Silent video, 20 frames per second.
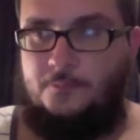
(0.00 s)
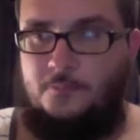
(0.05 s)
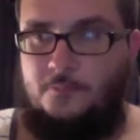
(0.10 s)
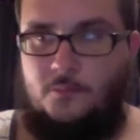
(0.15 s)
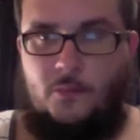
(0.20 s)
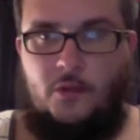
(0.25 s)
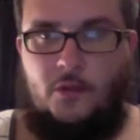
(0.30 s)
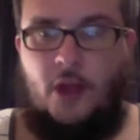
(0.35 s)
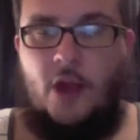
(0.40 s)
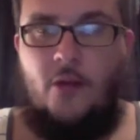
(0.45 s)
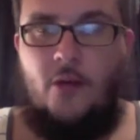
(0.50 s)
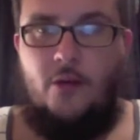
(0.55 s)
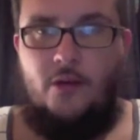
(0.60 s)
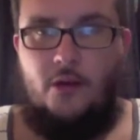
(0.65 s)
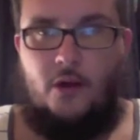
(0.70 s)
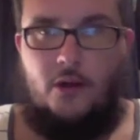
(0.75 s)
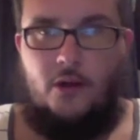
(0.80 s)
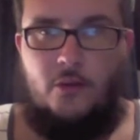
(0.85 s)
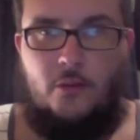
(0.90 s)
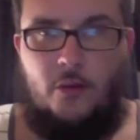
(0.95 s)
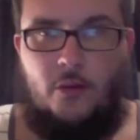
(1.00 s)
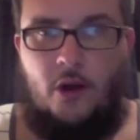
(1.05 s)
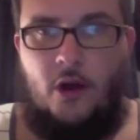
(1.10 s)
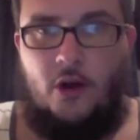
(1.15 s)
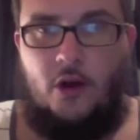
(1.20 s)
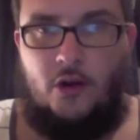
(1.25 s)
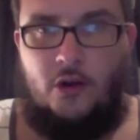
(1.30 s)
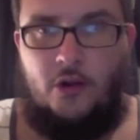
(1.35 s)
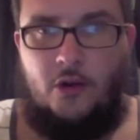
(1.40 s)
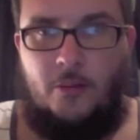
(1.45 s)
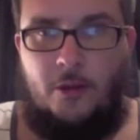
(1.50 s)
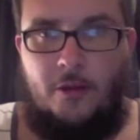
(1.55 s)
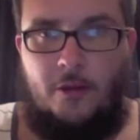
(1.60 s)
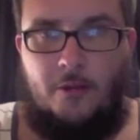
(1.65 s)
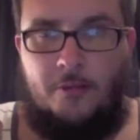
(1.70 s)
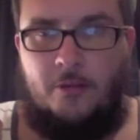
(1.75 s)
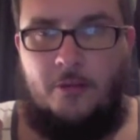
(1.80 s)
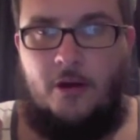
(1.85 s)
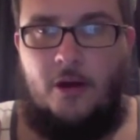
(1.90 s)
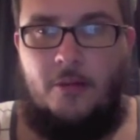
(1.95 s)
not only are you arguing about
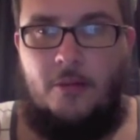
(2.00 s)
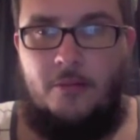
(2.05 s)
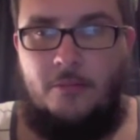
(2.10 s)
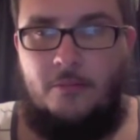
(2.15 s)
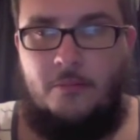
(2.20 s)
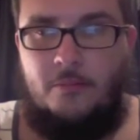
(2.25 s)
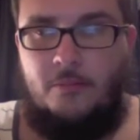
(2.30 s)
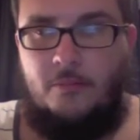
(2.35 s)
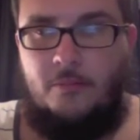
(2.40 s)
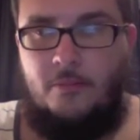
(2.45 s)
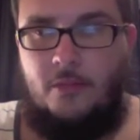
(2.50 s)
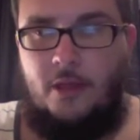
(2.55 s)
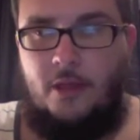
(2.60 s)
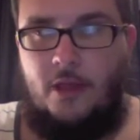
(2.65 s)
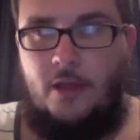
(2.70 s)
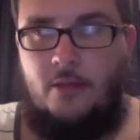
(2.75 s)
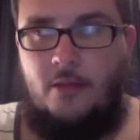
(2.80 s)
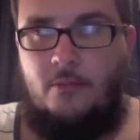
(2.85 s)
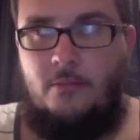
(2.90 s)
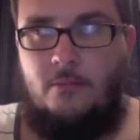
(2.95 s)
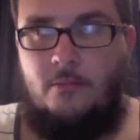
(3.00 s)
the problem that